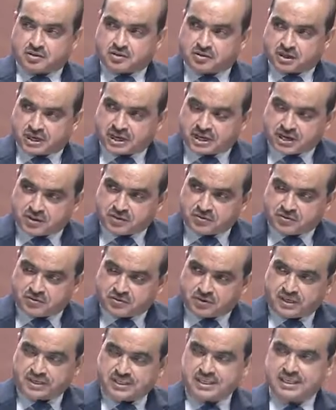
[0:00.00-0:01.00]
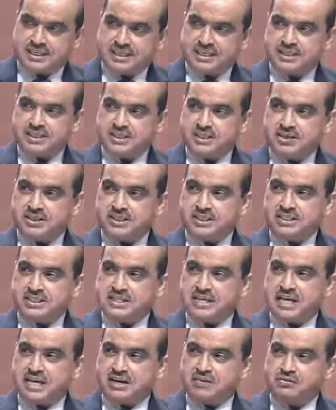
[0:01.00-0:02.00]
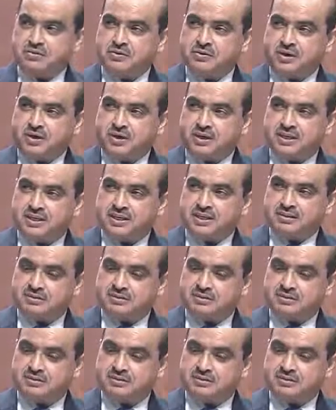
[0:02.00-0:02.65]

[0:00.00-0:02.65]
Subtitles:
around 40 technologies have gone